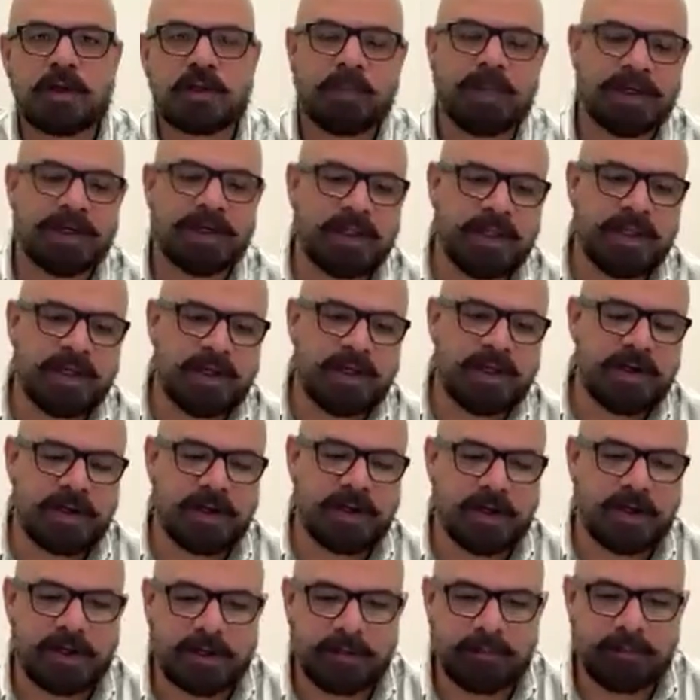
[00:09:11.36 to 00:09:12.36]
So, but then
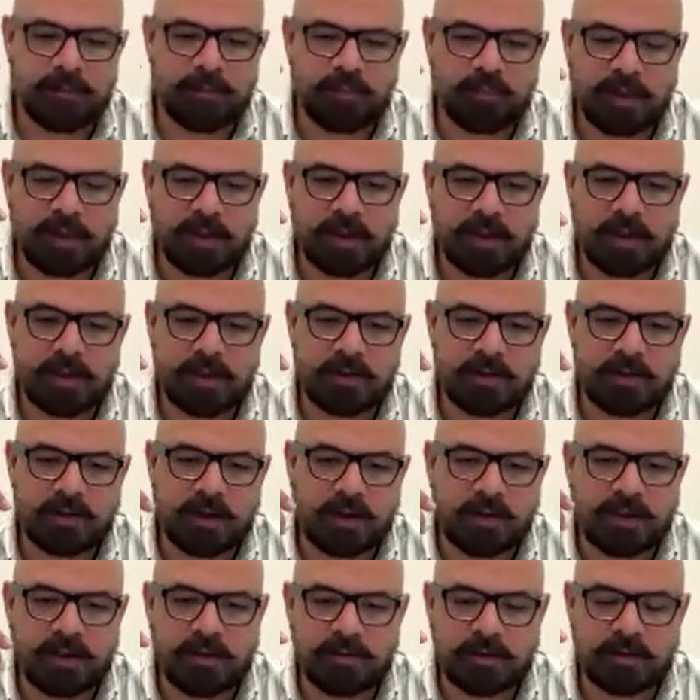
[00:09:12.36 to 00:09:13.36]

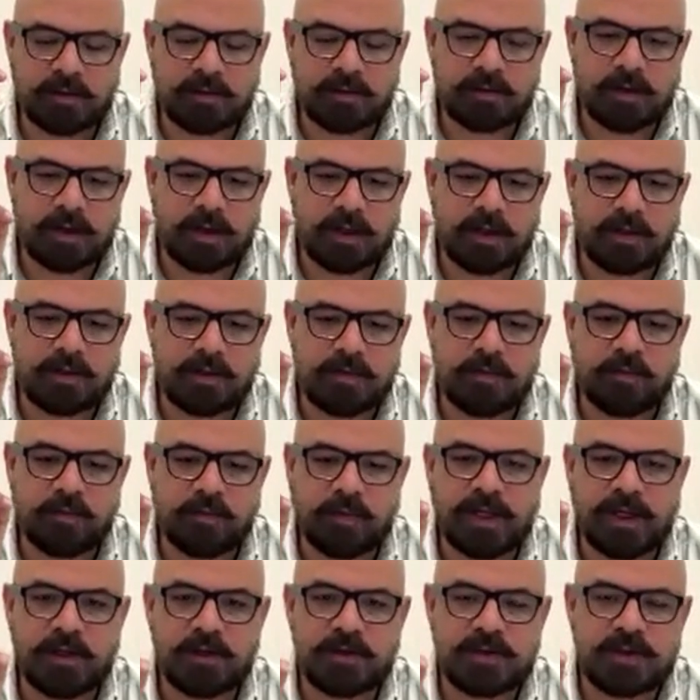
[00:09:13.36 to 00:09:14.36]
while
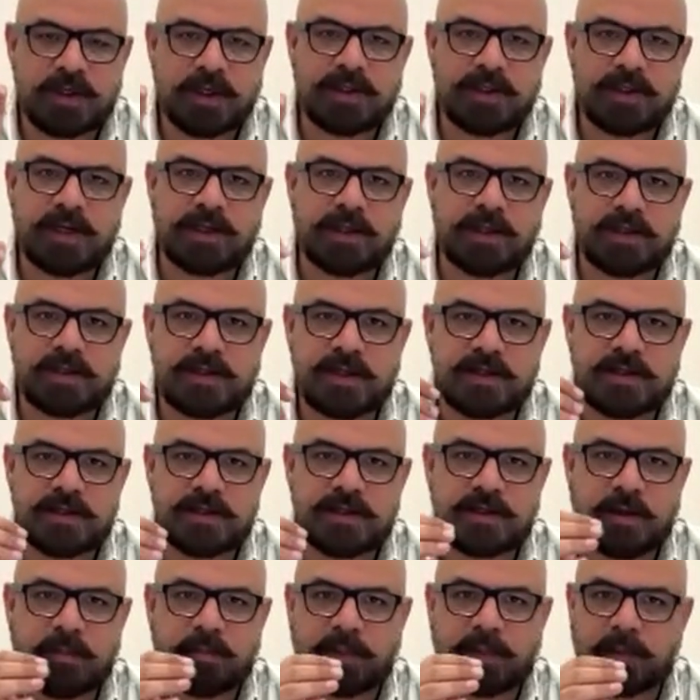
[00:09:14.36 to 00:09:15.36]
you say that this
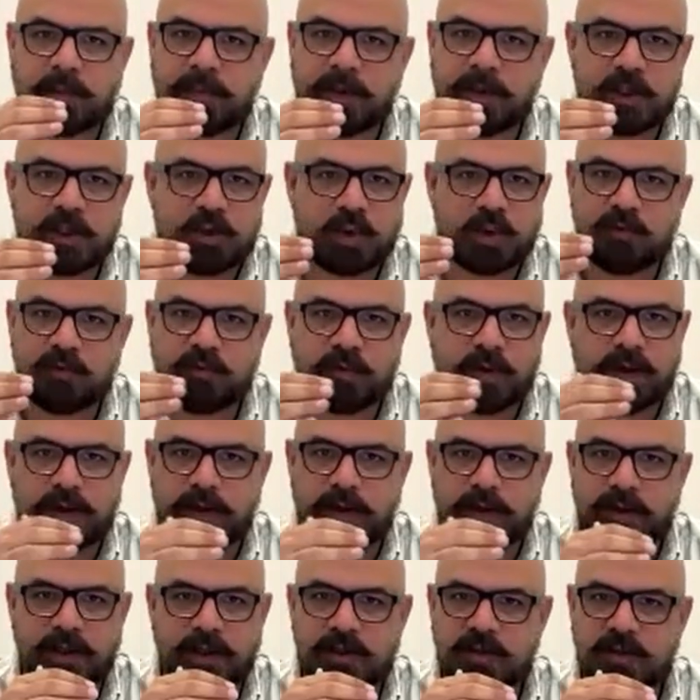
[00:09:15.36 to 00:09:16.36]
is a perpetual
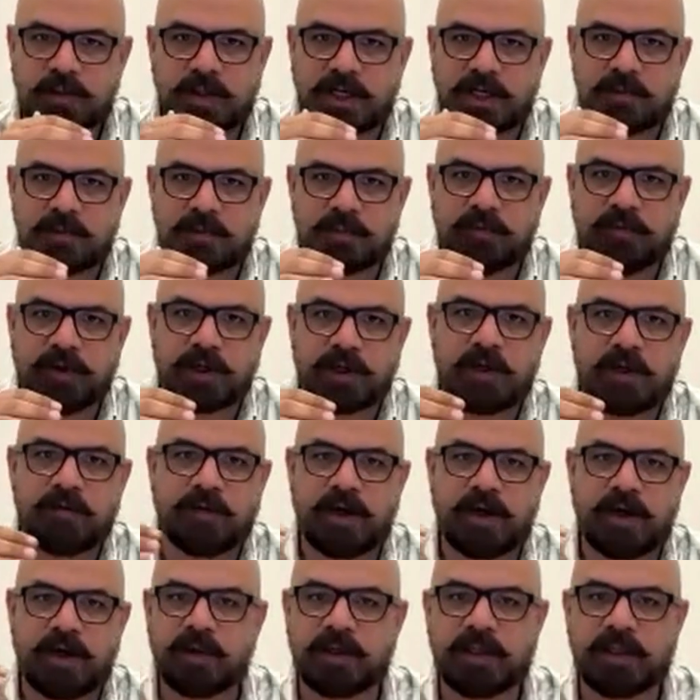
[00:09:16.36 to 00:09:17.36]
fund, that's perfectly
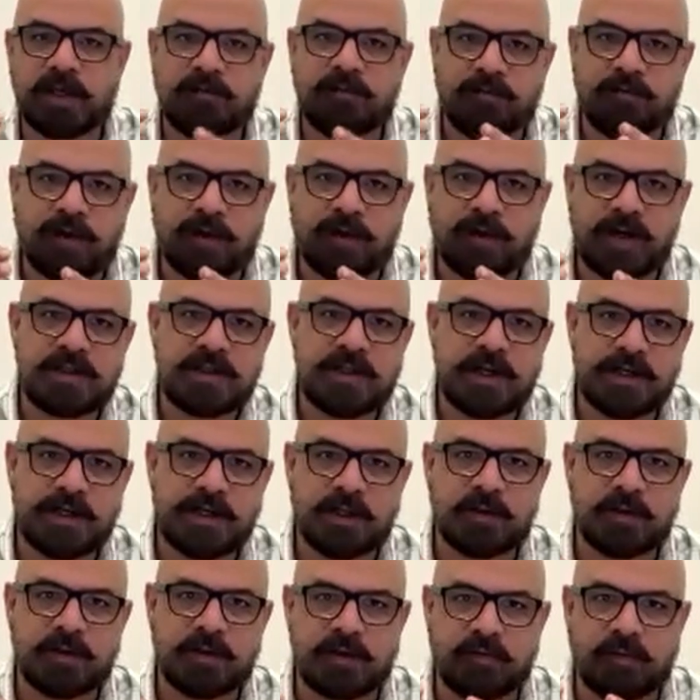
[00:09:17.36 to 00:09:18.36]
fine. But the funds
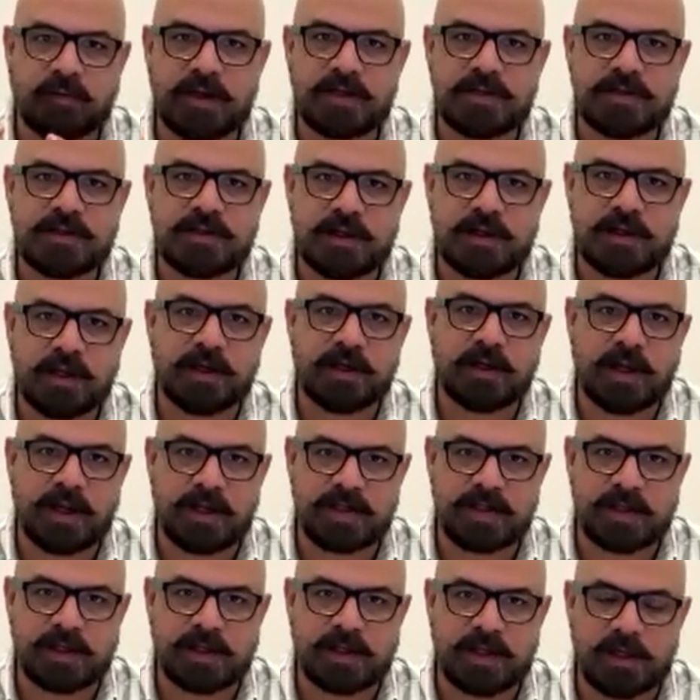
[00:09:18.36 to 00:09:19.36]
that you invest in
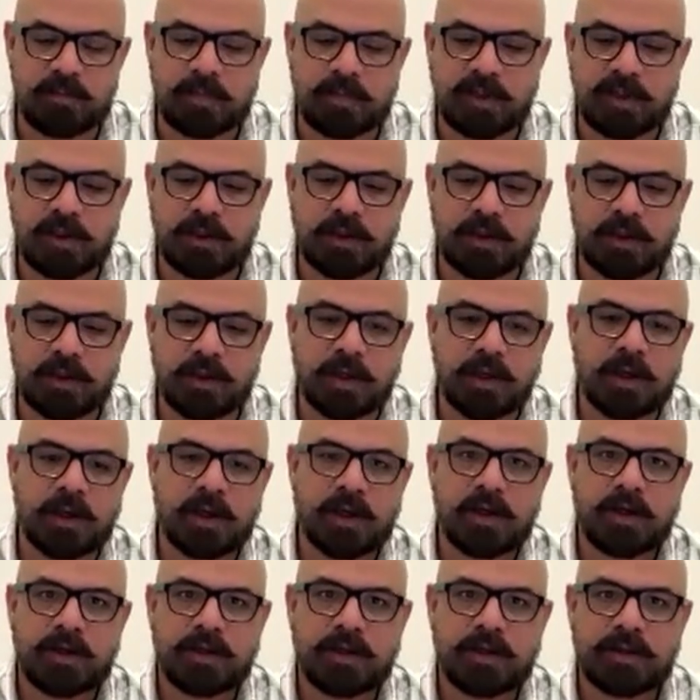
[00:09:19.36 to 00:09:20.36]
as an LP,
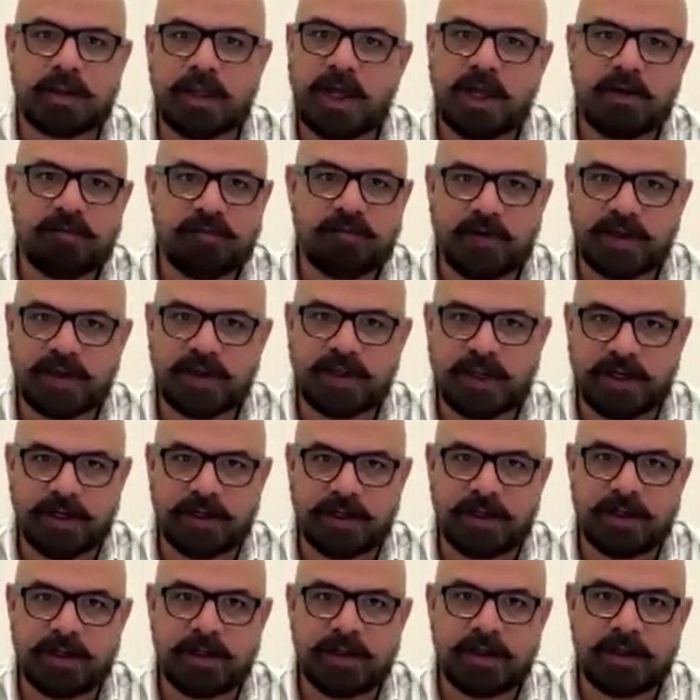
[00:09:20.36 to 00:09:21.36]
they are
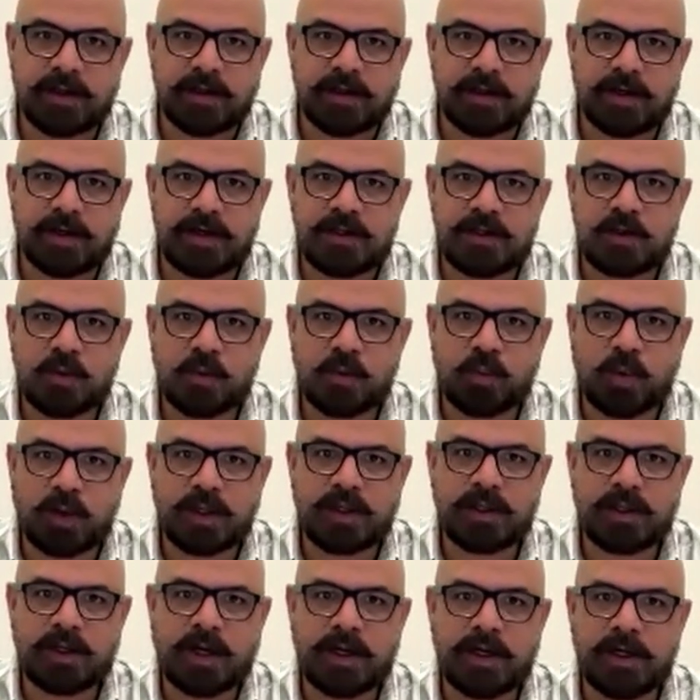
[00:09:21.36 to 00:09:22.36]
finite, right? So
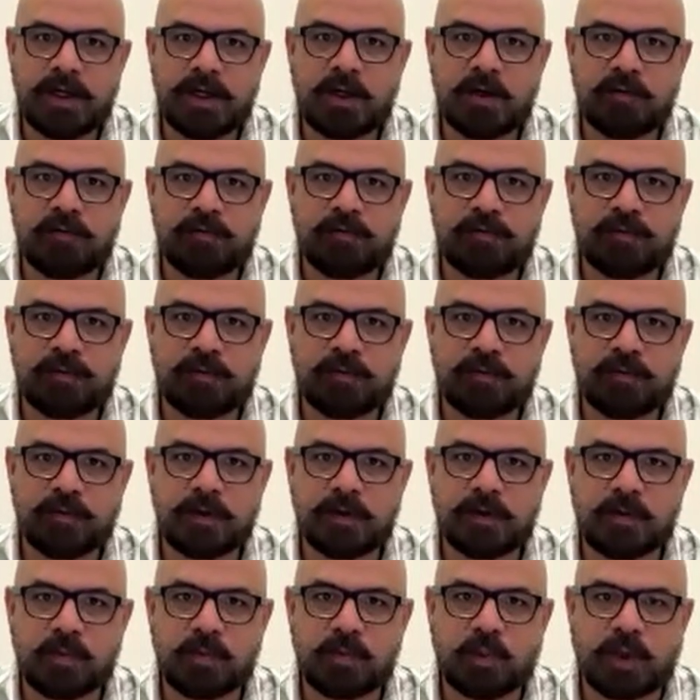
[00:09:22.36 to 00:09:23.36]
what kind
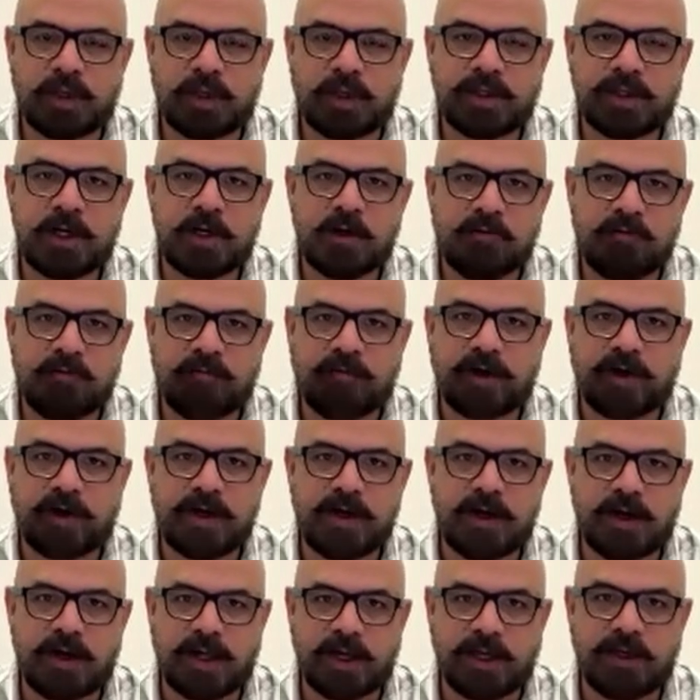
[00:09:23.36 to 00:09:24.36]
of
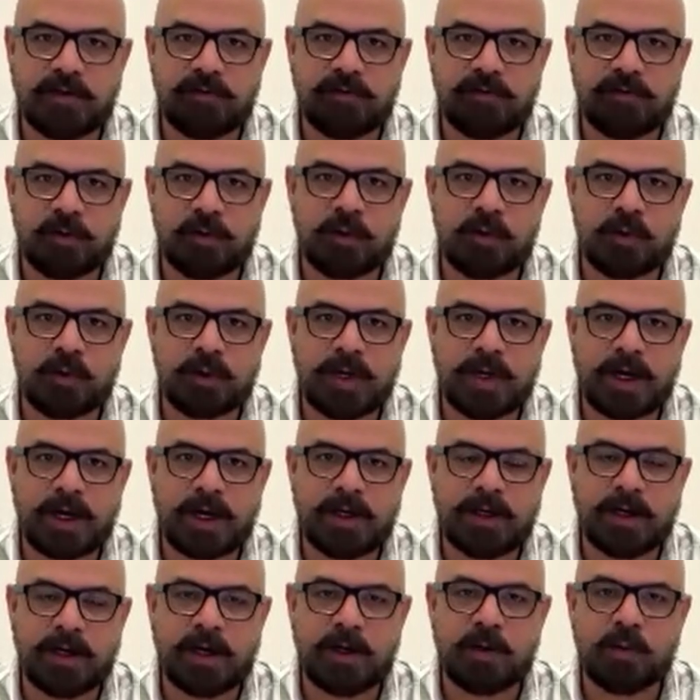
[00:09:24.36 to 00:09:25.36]
fund life you look
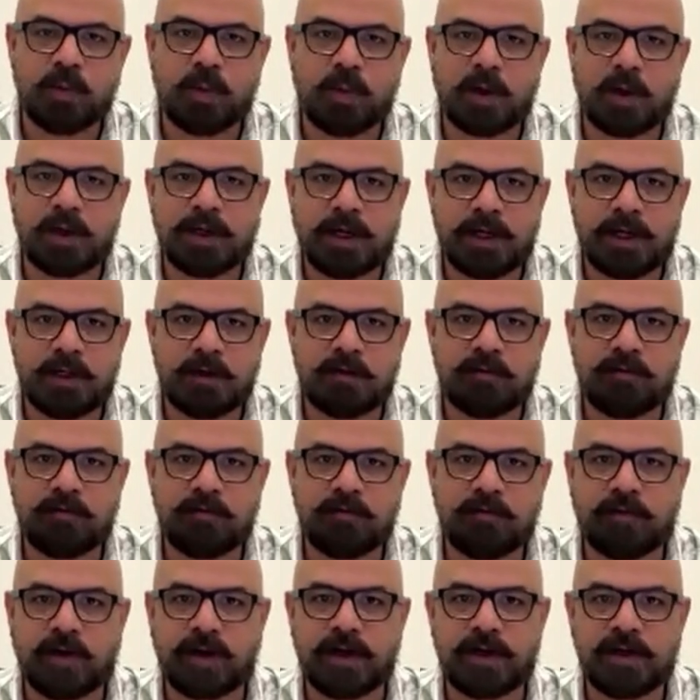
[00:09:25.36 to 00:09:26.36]
at and what kind of
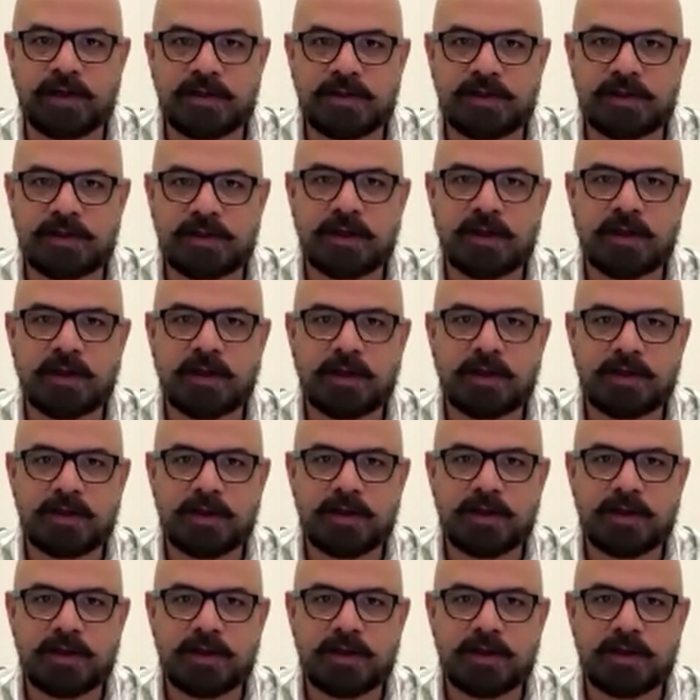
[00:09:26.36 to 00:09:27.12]
funds